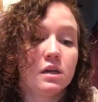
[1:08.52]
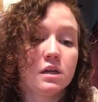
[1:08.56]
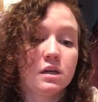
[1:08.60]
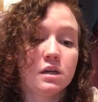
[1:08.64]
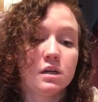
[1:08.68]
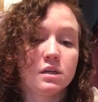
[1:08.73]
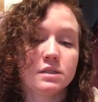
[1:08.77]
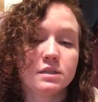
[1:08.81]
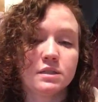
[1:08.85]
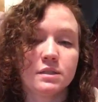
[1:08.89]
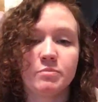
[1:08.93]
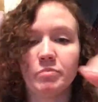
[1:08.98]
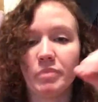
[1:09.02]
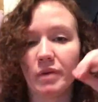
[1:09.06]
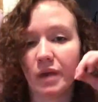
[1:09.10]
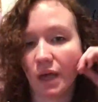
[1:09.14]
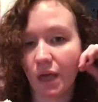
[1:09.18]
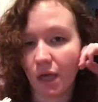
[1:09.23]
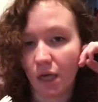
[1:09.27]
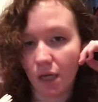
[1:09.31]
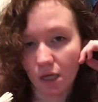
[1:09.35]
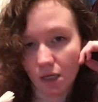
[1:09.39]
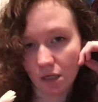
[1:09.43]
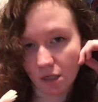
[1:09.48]
it's a
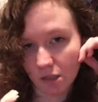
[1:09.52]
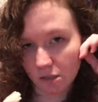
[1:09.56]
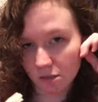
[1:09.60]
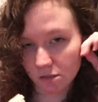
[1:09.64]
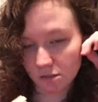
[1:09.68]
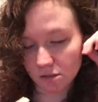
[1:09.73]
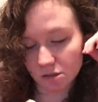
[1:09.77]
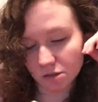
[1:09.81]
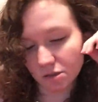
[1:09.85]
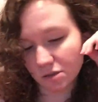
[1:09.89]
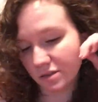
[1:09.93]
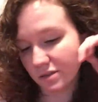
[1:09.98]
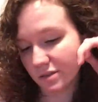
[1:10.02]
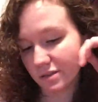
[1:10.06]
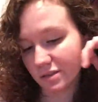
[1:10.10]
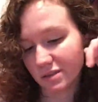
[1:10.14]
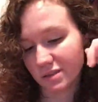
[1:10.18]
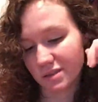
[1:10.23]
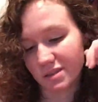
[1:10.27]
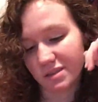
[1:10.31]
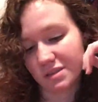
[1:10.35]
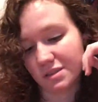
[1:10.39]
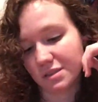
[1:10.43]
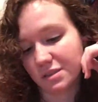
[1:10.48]
pain
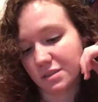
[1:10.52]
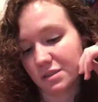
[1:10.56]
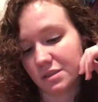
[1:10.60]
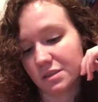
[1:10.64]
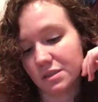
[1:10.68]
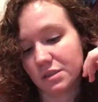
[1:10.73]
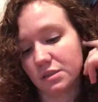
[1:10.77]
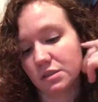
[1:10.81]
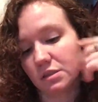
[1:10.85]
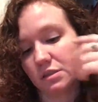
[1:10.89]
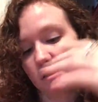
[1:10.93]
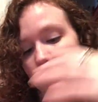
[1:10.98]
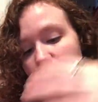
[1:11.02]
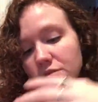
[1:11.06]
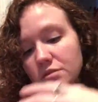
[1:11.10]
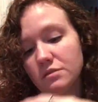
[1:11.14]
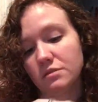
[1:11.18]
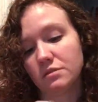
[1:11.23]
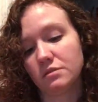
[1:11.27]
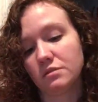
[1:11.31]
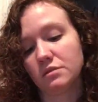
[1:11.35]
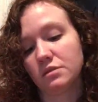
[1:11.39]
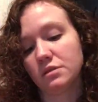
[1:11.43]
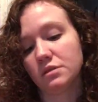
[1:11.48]
to get
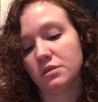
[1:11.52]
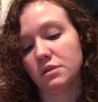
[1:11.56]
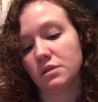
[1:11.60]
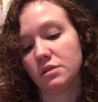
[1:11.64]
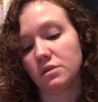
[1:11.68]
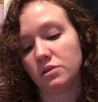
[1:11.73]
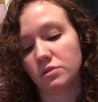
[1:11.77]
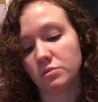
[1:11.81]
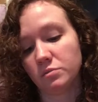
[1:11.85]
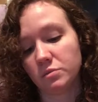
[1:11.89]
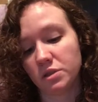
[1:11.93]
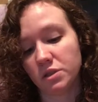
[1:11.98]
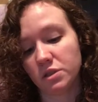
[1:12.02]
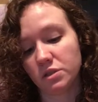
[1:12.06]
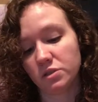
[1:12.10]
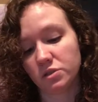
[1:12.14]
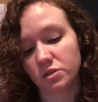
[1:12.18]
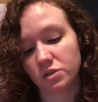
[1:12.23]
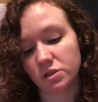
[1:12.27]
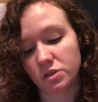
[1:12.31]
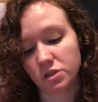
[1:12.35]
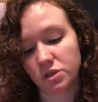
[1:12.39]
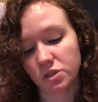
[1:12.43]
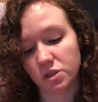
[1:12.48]
the Dollzone
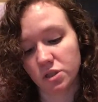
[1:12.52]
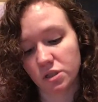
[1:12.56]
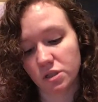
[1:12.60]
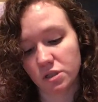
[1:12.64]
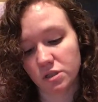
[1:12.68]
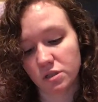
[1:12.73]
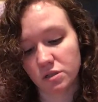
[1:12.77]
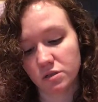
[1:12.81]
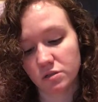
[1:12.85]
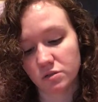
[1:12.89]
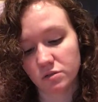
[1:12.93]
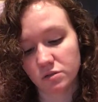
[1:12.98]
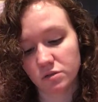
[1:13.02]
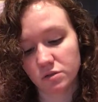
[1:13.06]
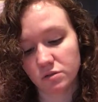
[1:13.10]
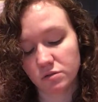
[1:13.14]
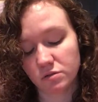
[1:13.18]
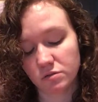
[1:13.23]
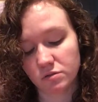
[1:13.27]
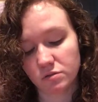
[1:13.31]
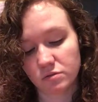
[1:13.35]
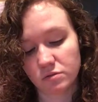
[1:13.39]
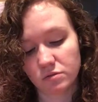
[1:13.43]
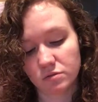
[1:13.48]
Trisha head
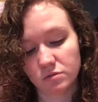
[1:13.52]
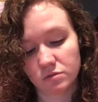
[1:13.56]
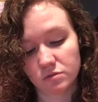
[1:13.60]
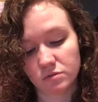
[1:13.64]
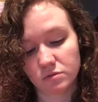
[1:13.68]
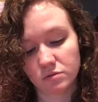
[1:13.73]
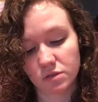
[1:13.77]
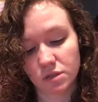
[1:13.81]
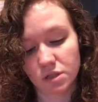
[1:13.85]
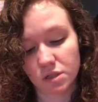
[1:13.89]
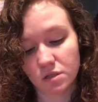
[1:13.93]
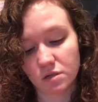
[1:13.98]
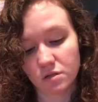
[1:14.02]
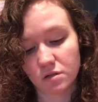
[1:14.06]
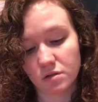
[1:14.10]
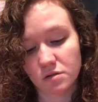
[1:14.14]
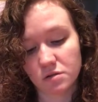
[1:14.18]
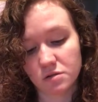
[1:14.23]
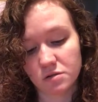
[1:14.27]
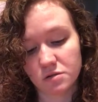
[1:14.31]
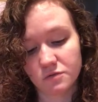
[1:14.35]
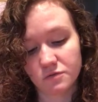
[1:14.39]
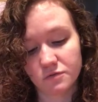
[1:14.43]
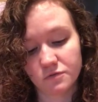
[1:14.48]
on and
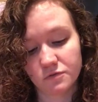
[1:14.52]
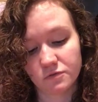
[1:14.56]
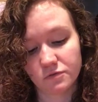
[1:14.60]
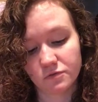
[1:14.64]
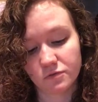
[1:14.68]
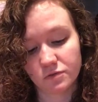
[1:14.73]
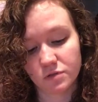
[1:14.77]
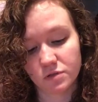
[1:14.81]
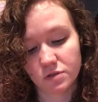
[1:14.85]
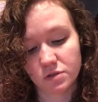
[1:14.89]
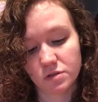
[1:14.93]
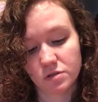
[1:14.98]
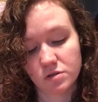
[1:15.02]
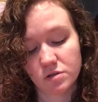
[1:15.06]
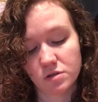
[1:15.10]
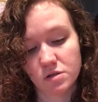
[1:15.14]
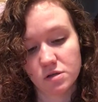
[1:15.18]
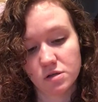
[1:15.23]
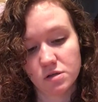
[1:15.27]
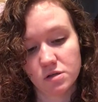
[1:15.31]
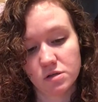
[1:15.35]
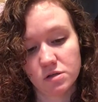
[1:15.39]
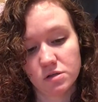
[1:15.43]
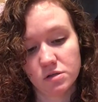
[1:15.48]
off.
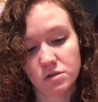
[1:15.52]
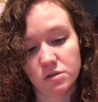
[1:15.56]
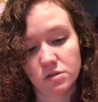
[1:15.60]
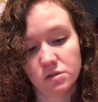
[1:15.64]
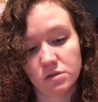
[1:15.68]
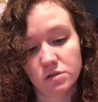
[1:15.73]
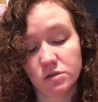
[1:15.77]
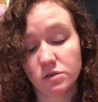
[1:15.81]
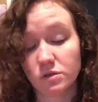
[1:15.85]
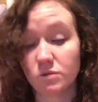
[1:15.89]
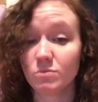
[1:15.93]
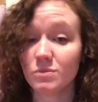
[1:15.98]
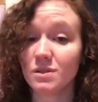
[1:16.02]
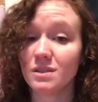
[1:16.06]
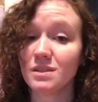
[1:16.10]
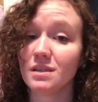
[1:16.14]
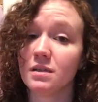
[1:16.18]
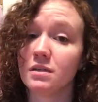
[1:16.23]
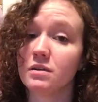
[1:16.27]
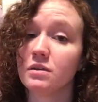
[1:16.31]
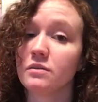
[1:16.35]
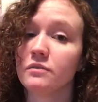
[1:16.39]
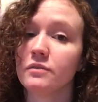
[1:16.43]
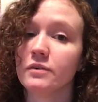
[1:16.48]
So I'm not
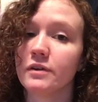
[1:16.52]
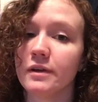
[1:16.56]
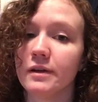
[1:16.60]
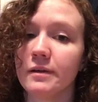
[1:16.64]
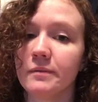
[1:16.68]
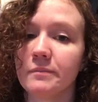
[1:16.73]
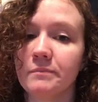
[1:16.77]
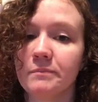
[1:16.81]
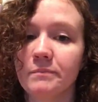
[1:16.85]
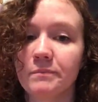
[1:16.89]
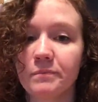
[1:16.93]
taking off her head.